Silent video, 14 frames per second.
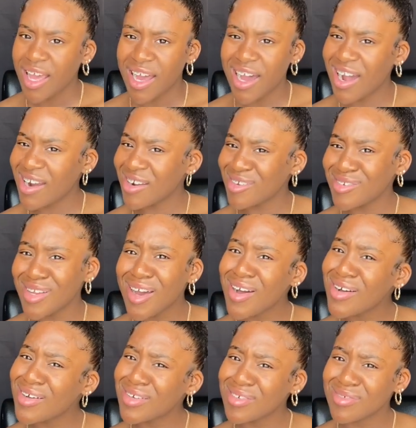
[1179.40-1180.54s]
I don't
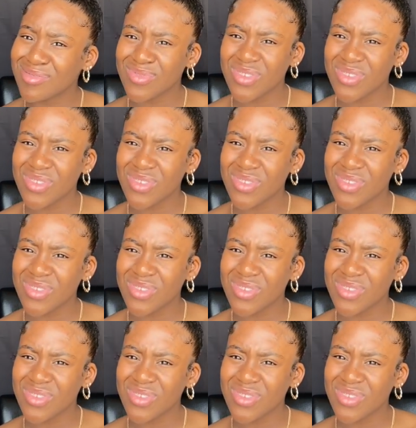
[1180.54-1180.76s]
know.